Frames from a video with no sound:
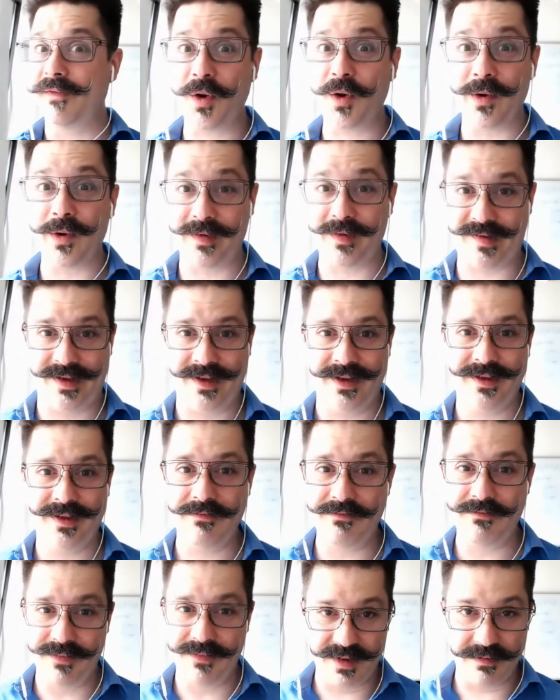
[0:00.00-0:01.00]
course,
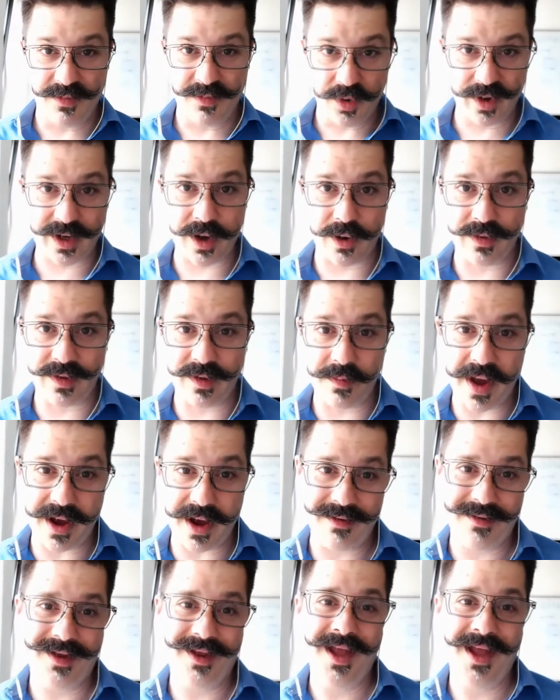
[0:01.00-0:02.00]
the more code, the
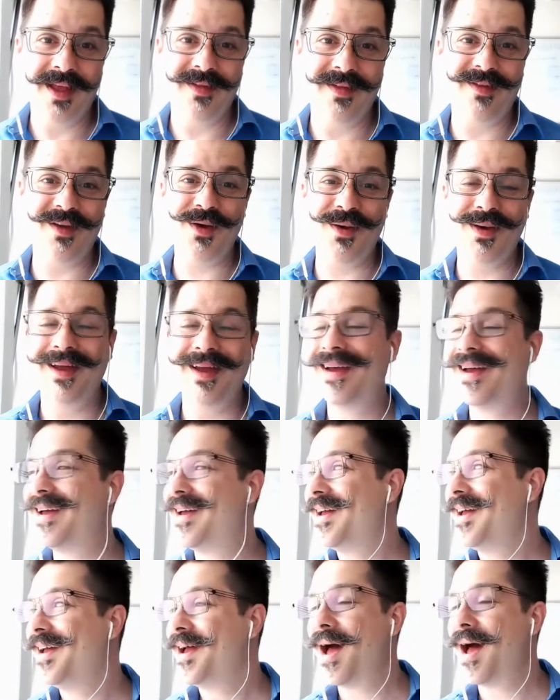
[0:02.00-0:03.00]
better.
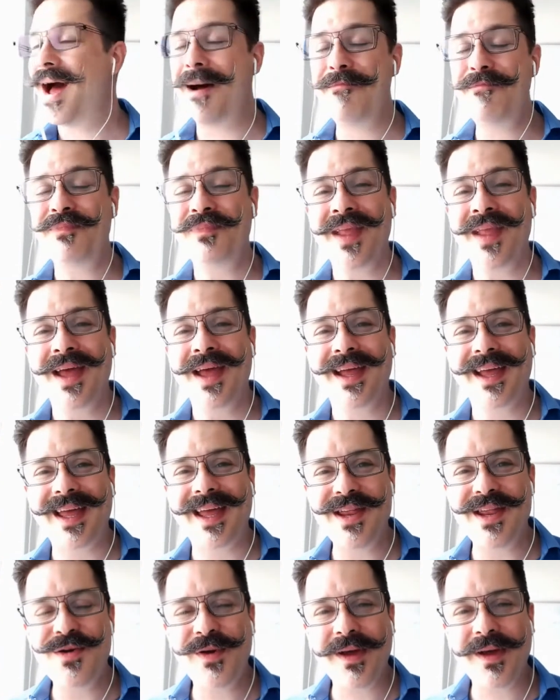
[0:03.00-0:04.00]

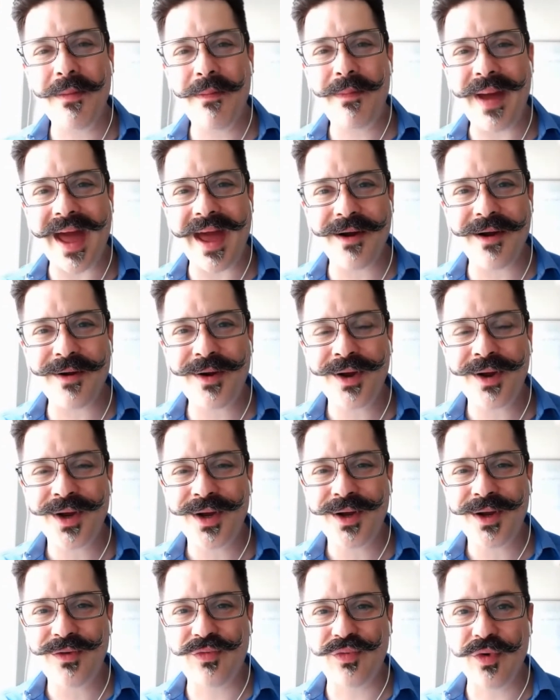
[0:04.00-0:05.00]
Can you compare
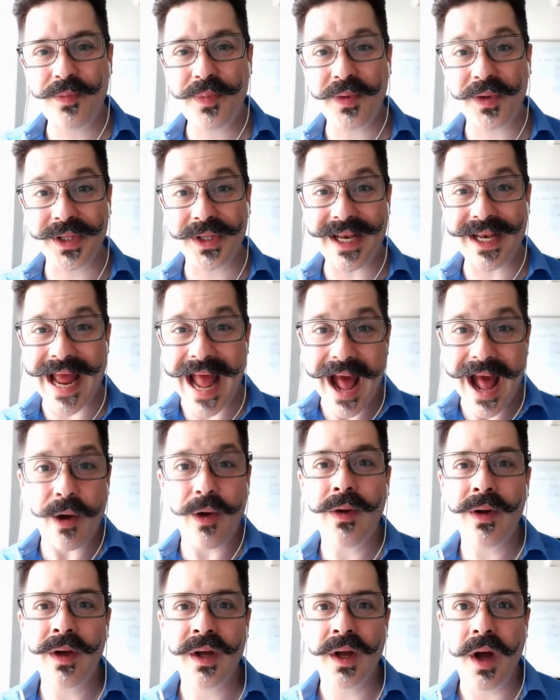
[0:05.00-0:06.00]
Drupal
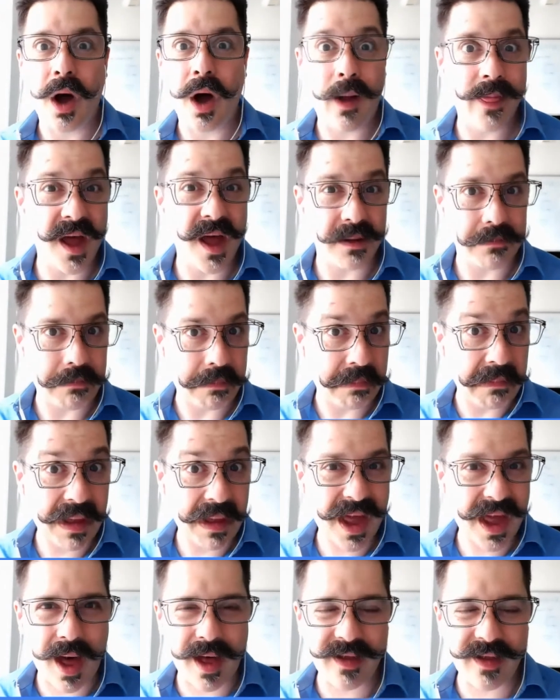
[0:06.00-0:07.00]
now on the
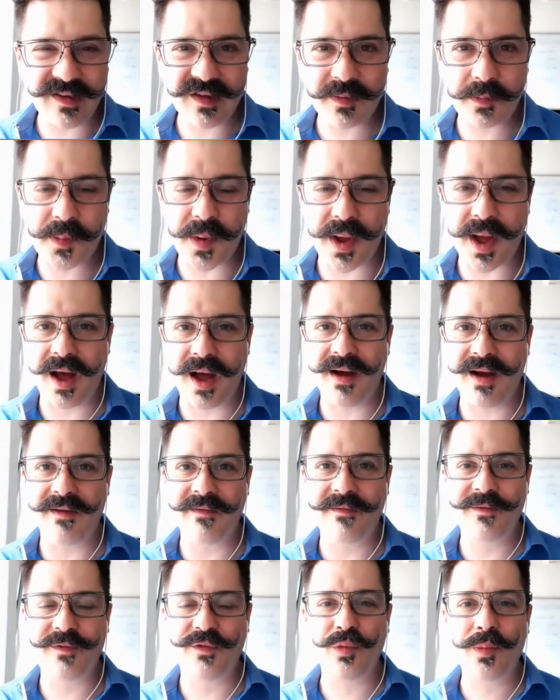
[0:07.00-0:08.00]
cusp
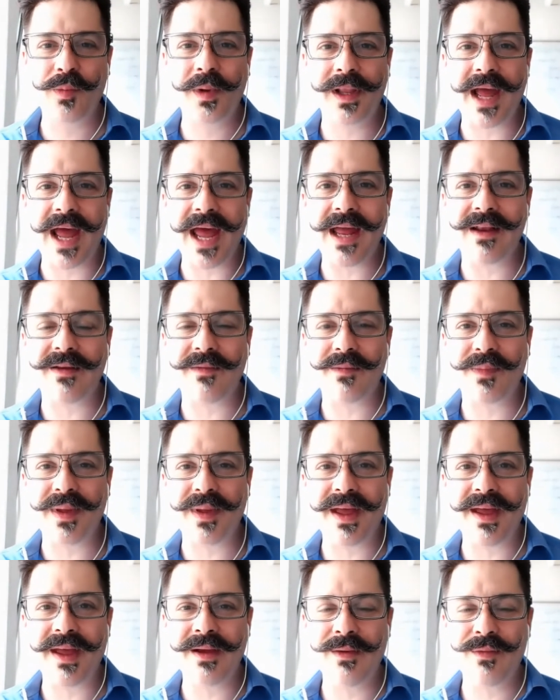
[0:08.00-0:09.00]
of Drupal 8
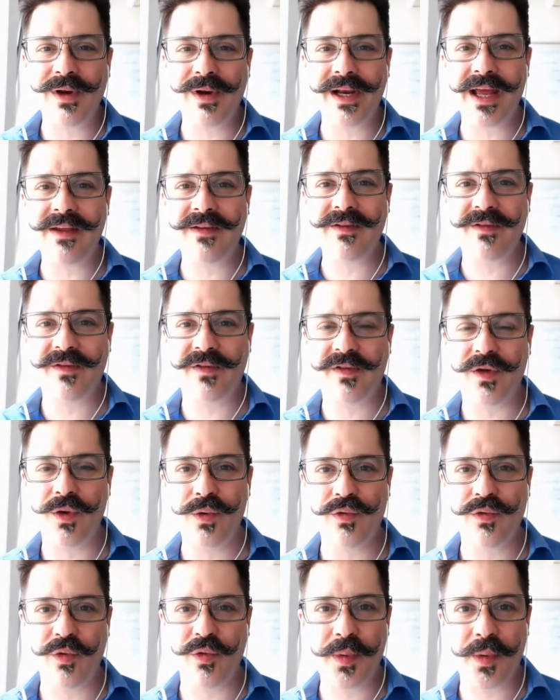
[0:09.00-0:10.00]
being released
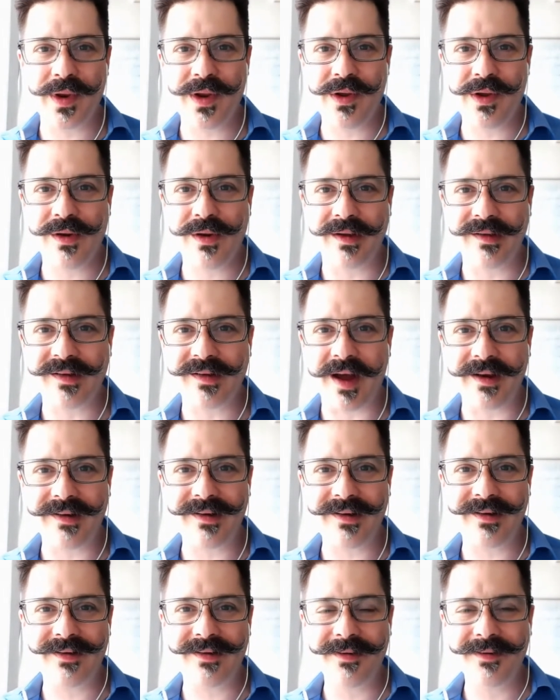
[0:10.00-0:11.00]
to Drupal when you got
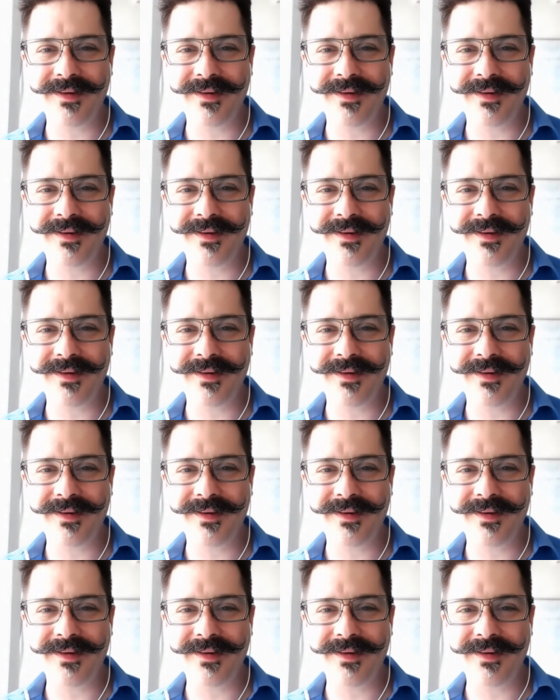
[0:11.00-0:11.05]
started?